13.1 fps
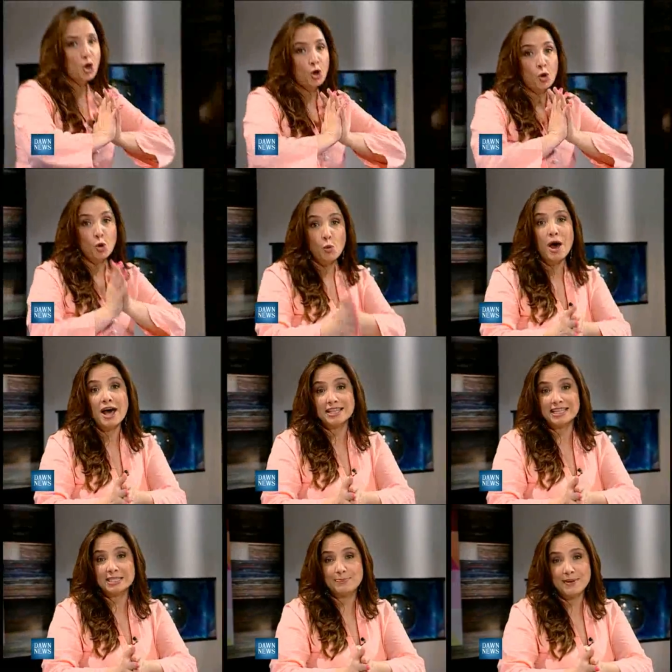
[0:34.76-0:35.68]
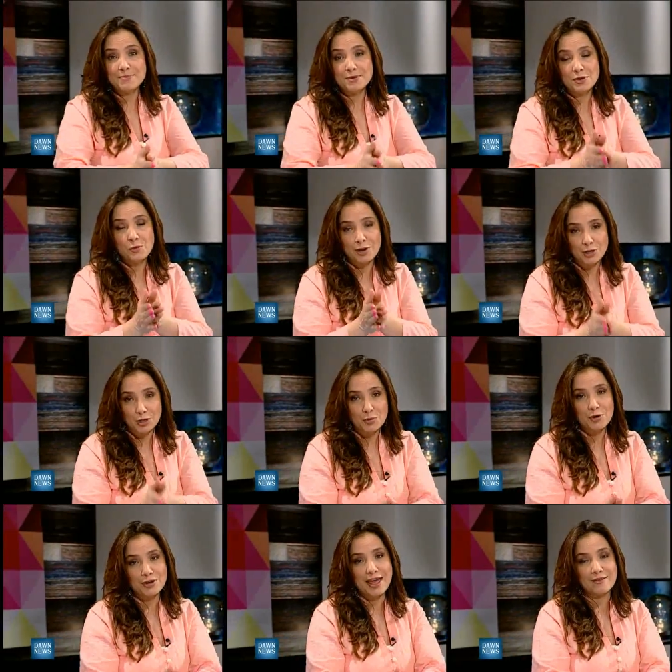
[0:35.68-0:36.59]
Who are these people? Well, you are
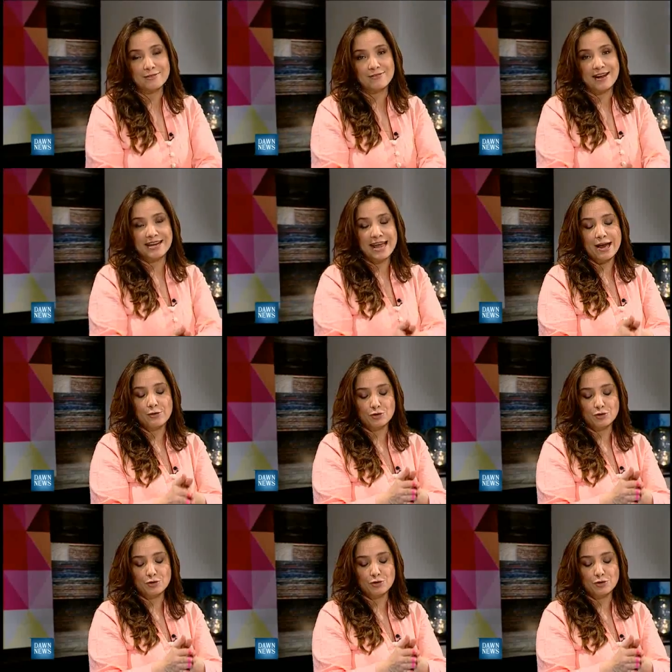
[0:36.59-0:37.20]
going to have to find out.